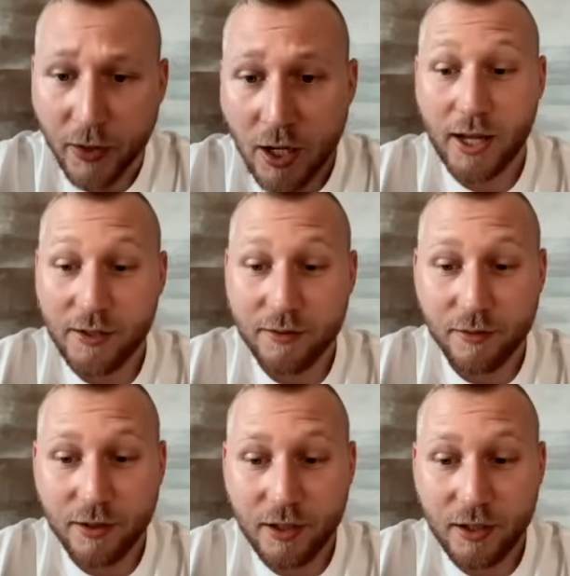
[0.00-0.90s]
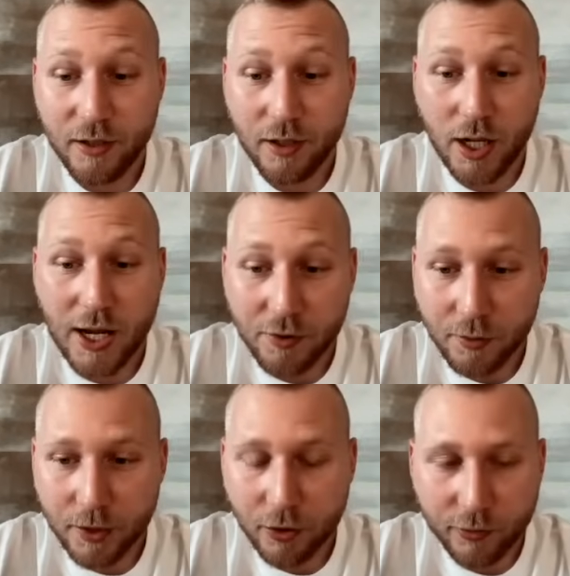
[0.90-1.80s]
And the Atom
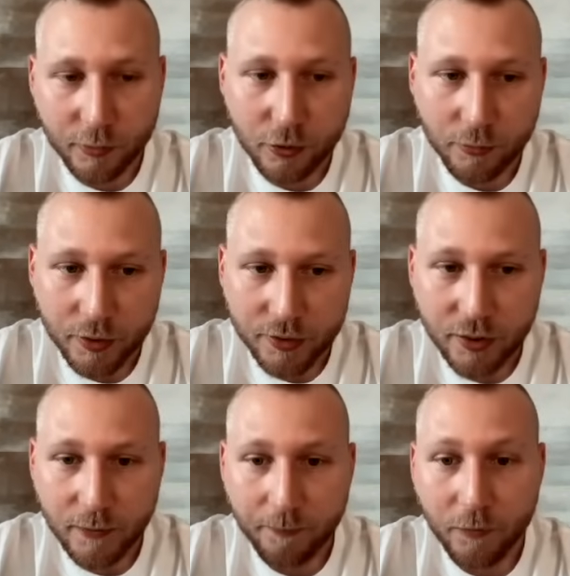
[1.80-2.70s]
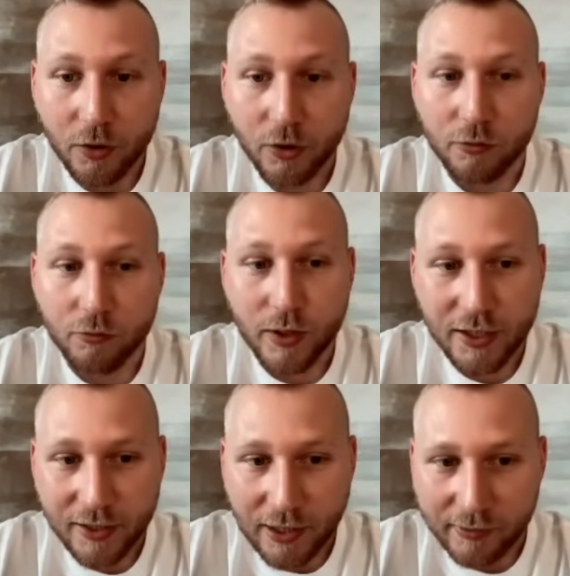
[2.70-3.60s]
and Osmo community got a really
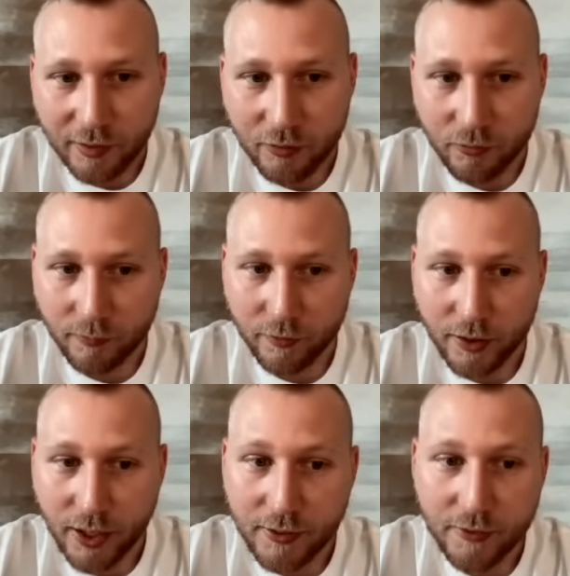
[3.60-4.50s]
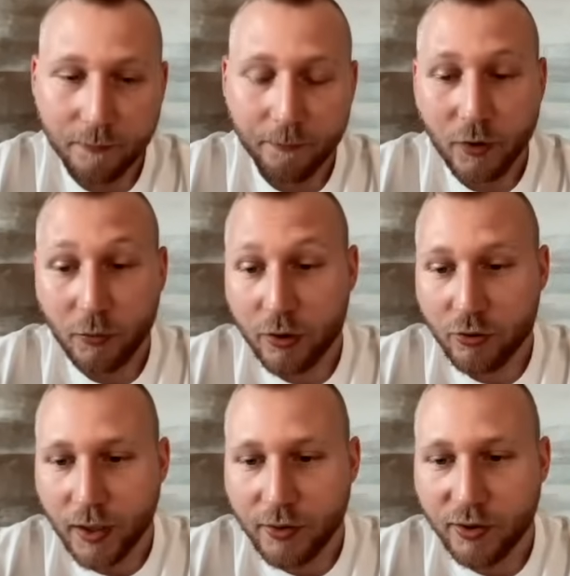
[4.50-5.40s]
nice airdrop for that, which
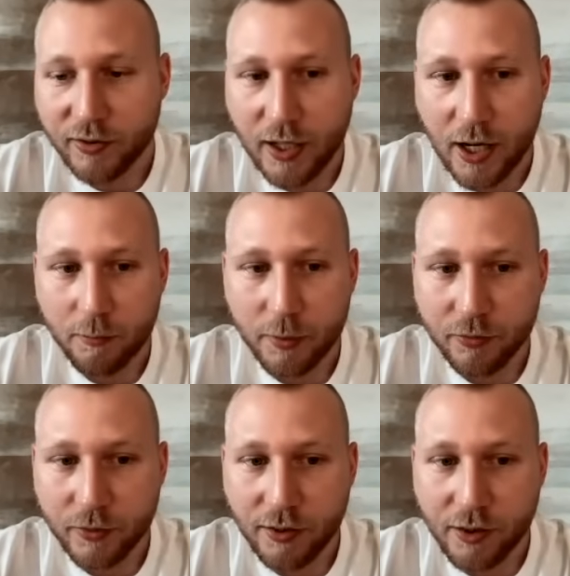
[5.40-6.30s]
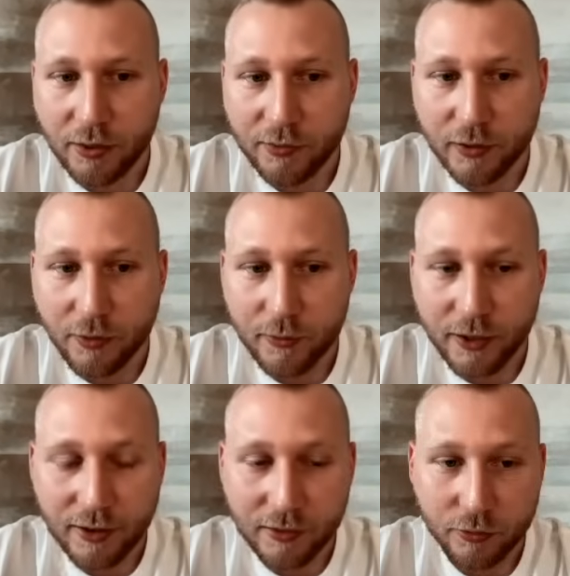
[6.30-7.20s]
ranges now between $1,000 and
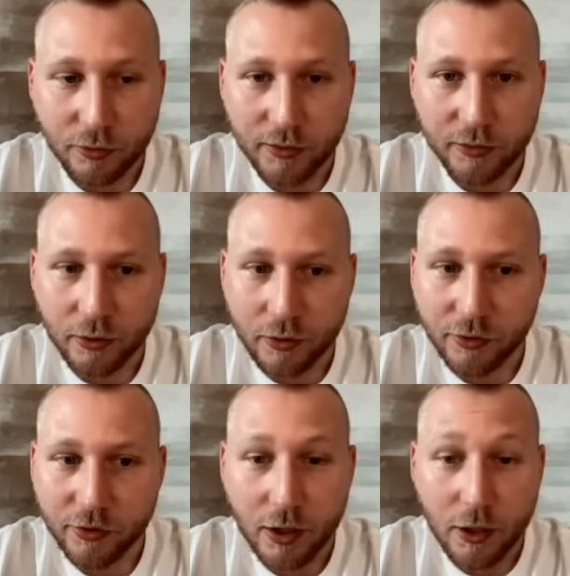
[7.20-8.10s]
$3,000 US.